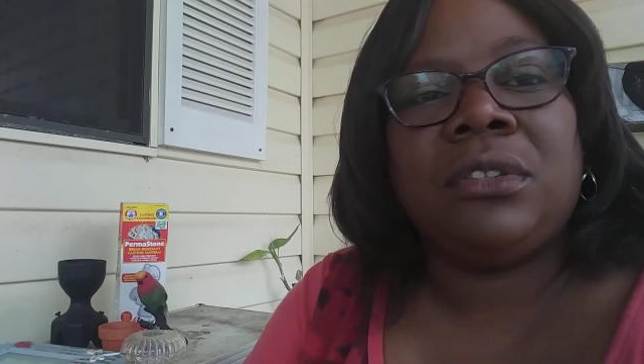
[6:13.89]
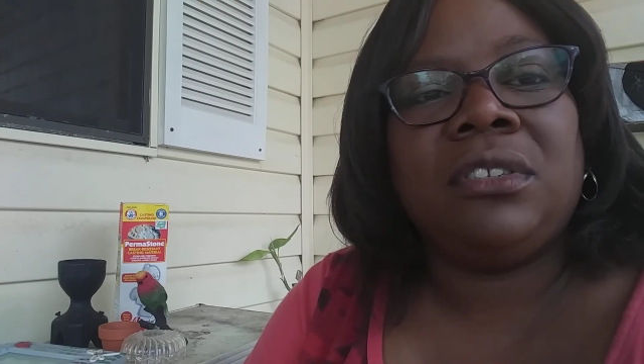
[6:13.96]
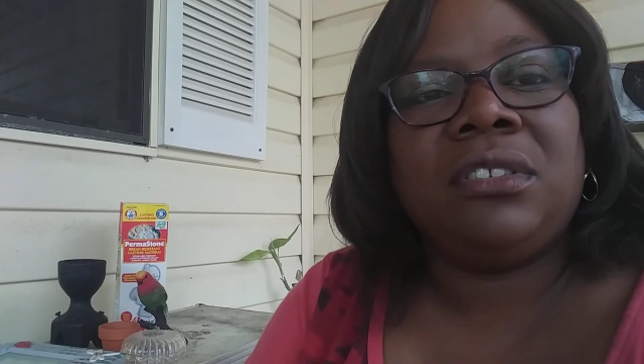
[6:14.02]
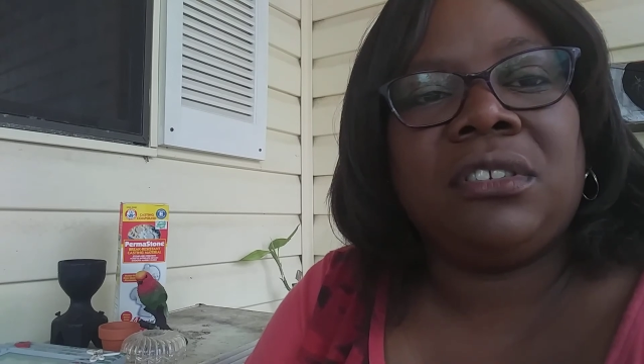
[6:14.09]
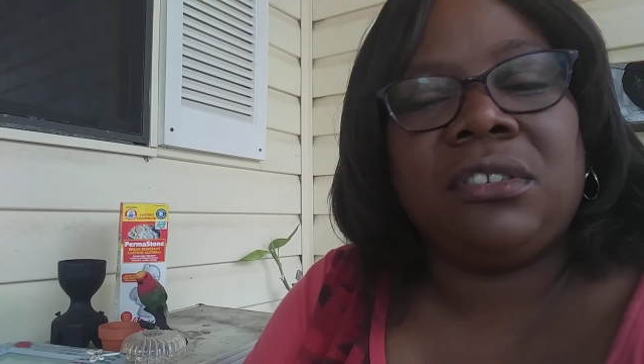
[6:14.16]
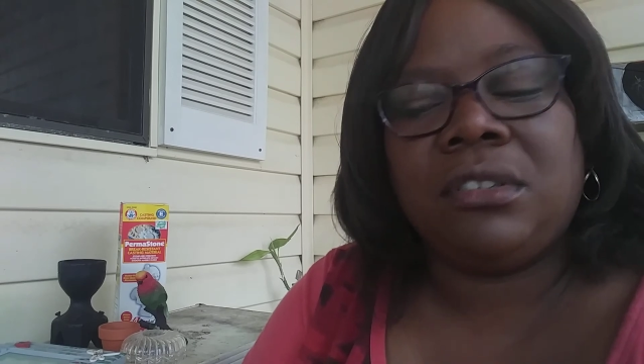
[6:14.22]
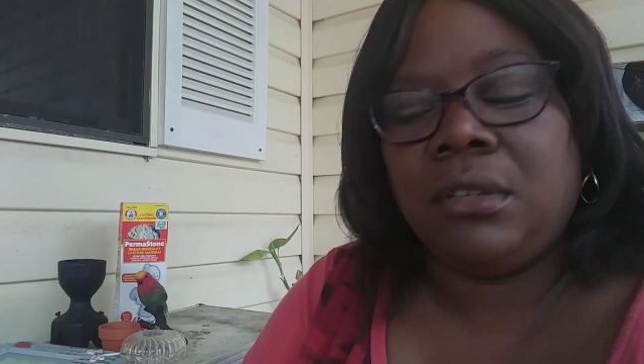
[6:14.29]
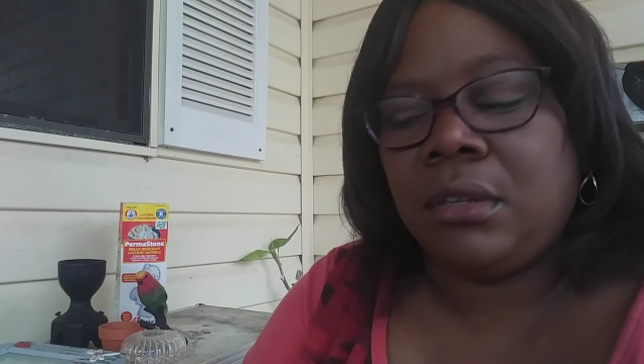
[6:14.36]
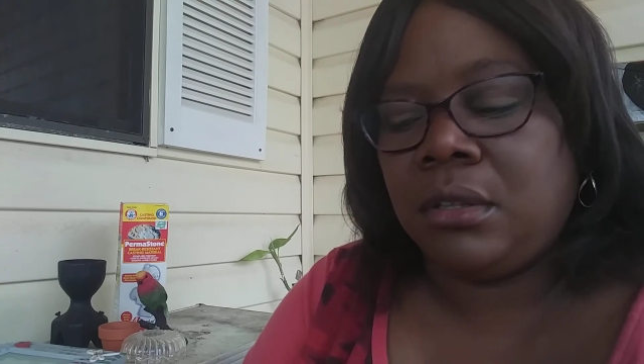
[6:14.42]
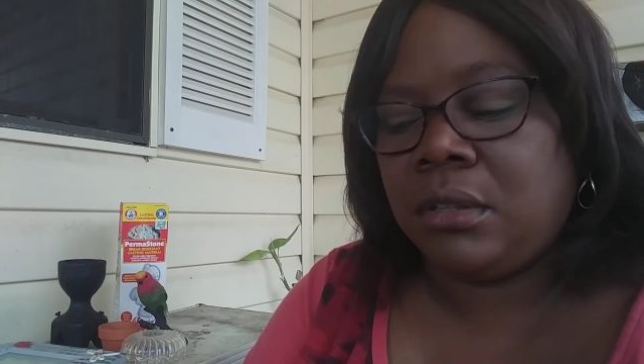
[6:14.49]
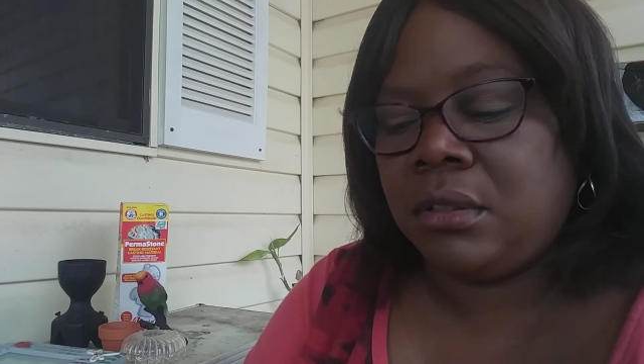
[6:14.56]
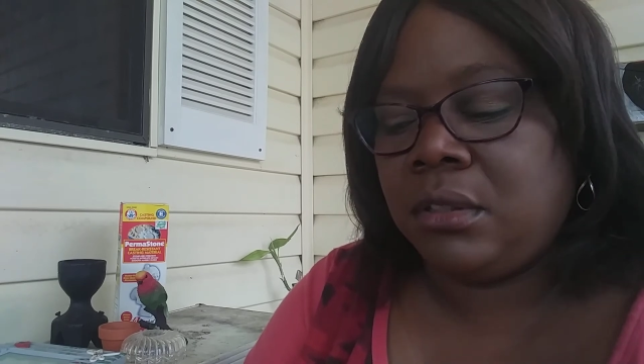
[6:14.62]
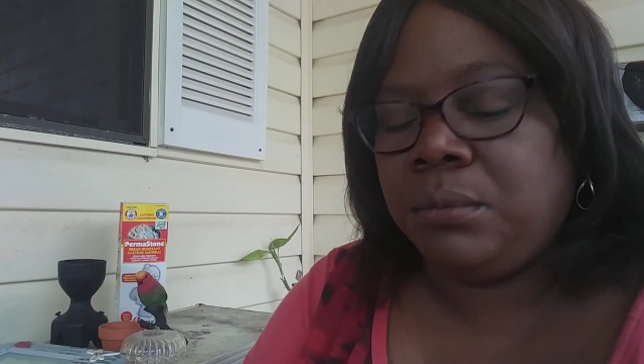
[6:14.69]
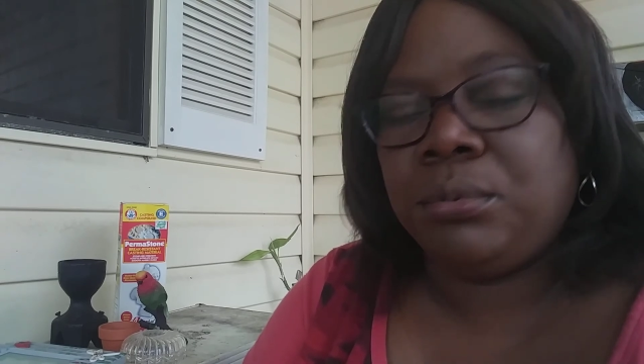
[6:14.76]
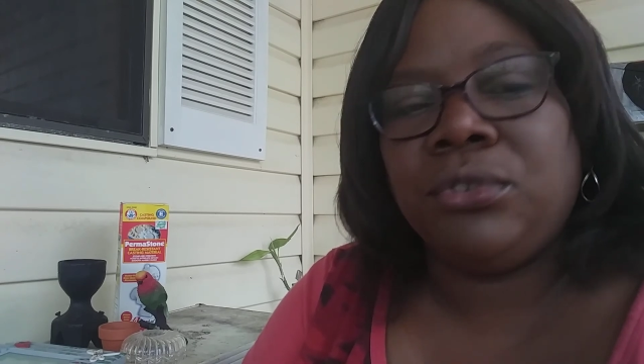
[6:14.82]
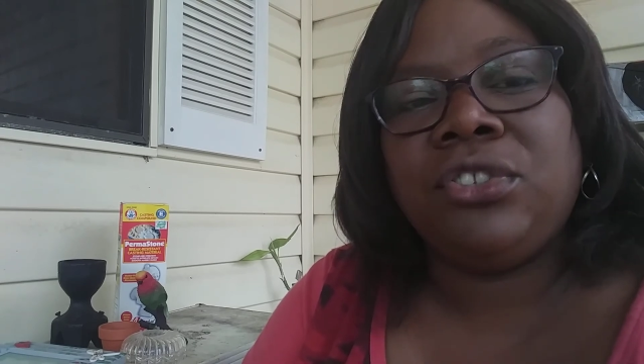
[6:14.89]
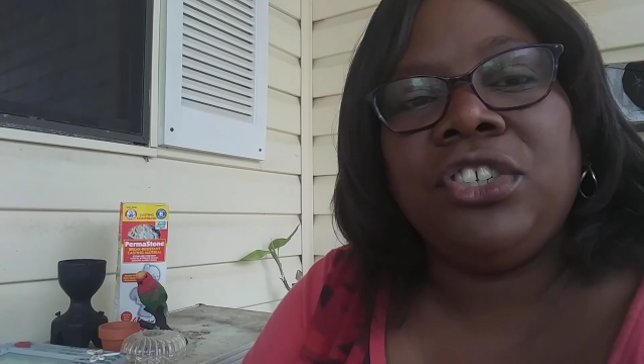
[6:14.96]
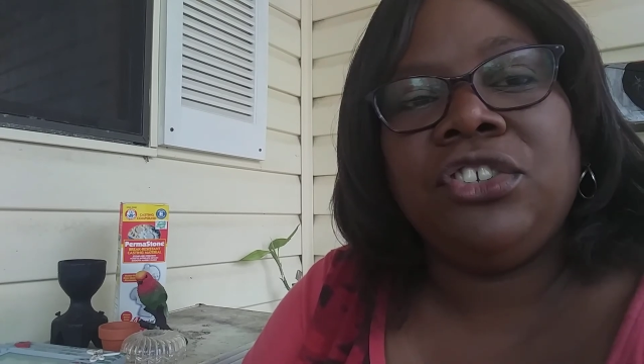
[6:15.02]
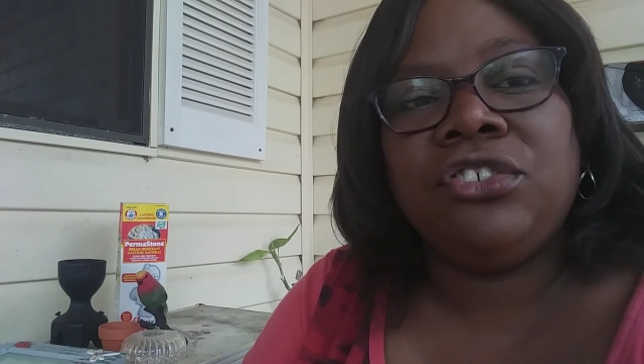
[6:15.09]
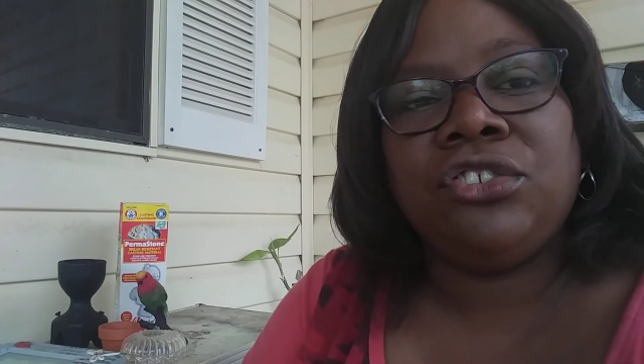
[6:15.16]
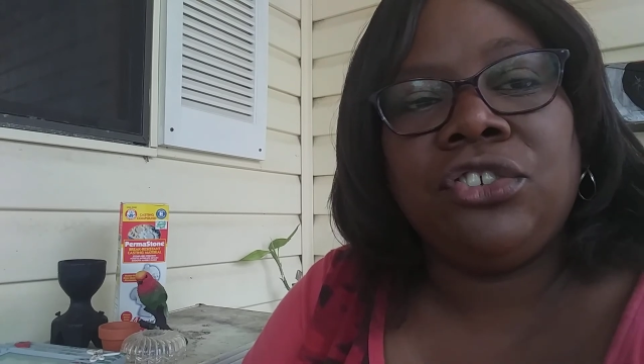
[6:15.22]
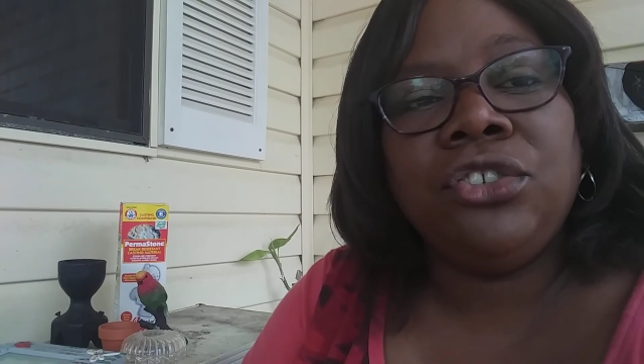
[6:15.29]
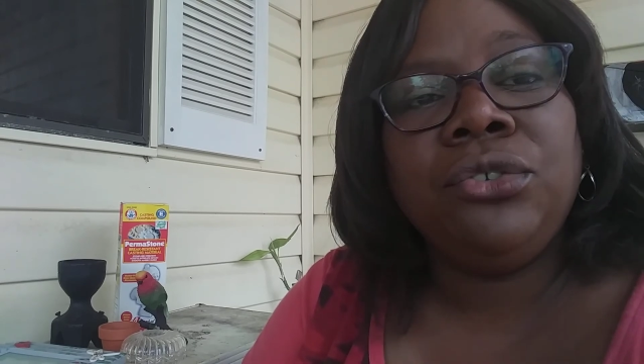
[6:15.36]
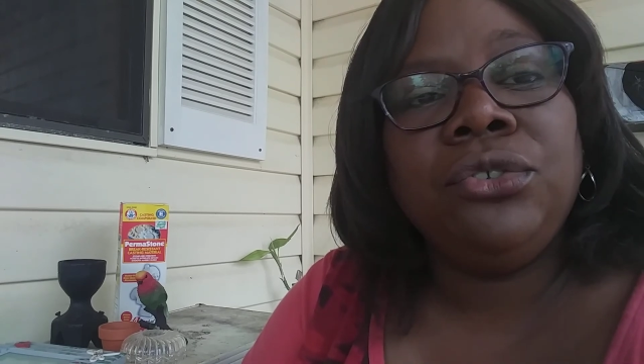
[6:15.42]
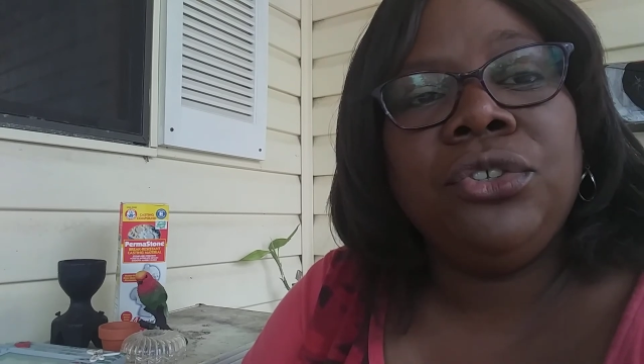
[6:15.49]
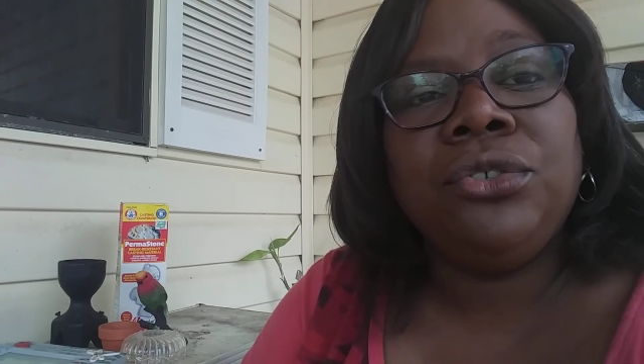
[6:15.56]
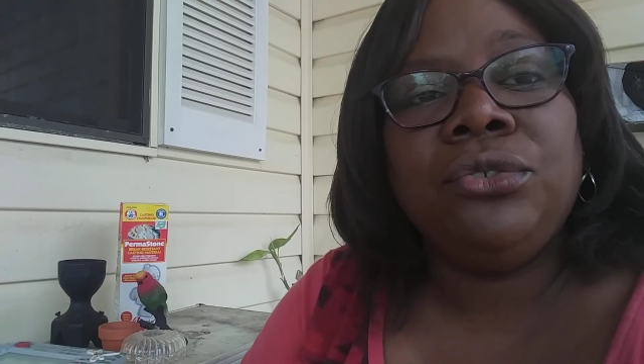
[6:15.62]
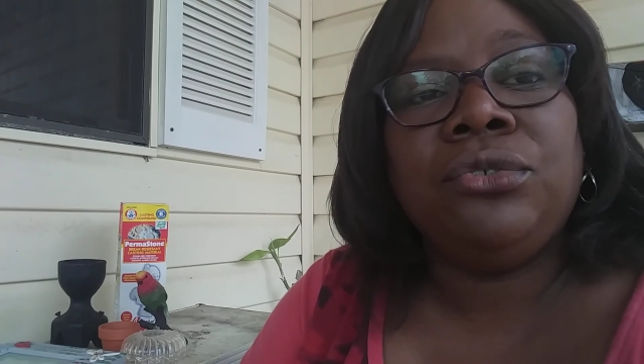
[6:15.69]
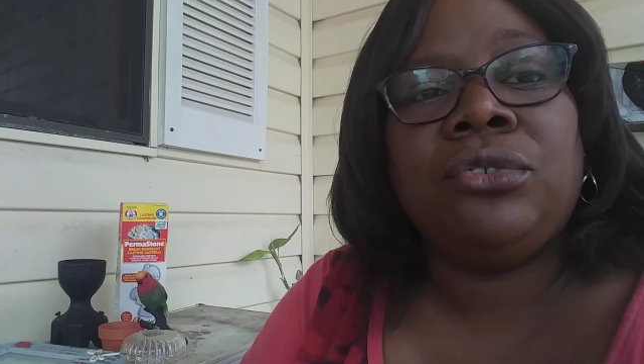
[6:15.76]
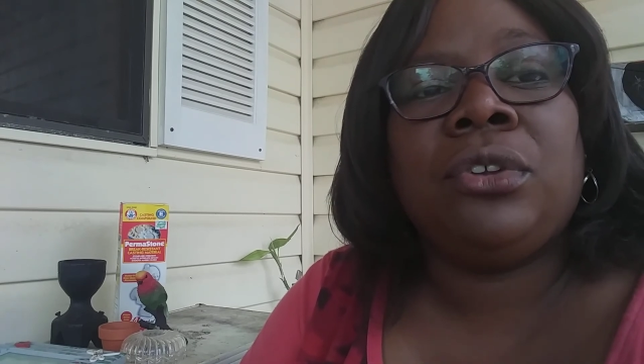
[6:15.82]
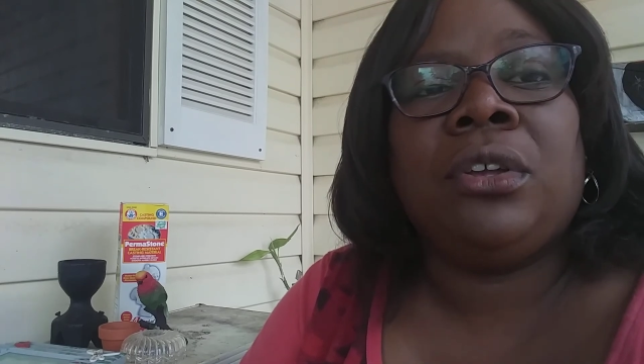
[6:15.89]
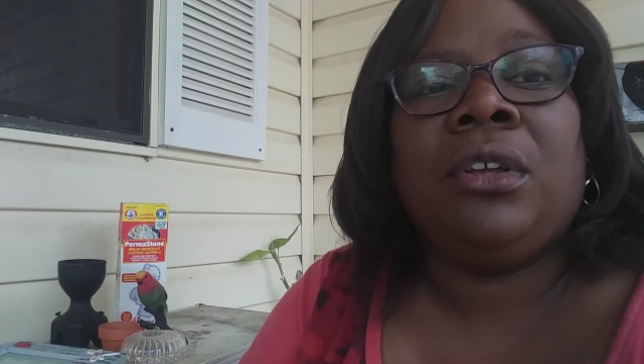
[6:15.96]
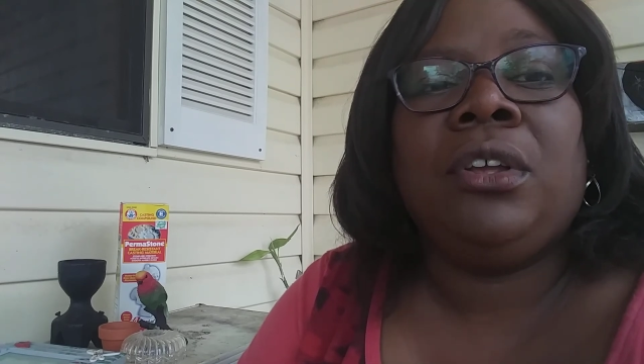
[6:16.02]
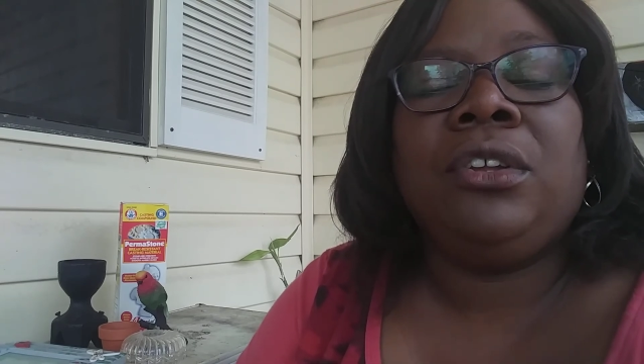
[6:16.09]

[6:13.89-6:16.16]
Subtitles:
the procedures you used